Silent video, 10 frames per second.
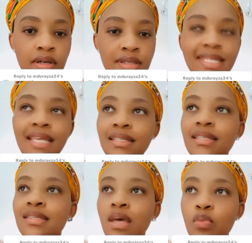
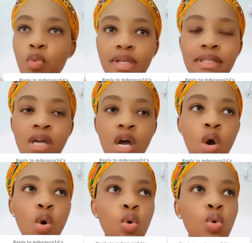sending someone
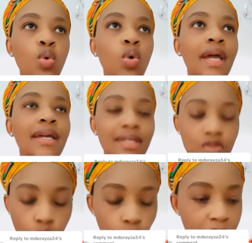who
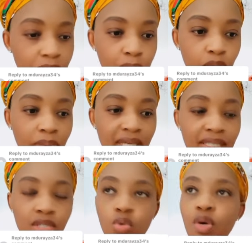is owing people
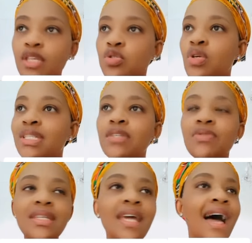money, who has not
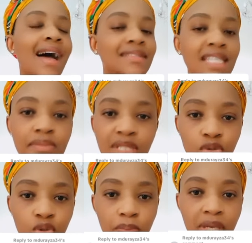even
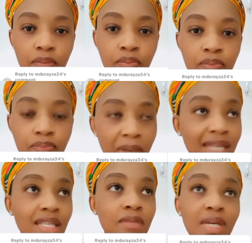attempted to pay
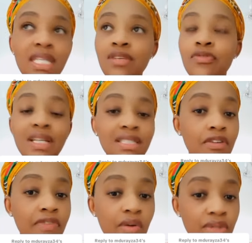back that money? In fact, I
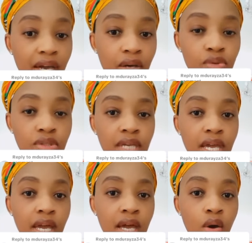found out
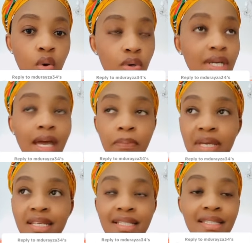that
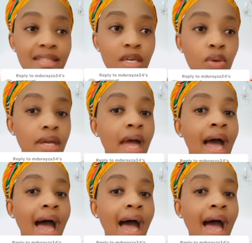apparently there were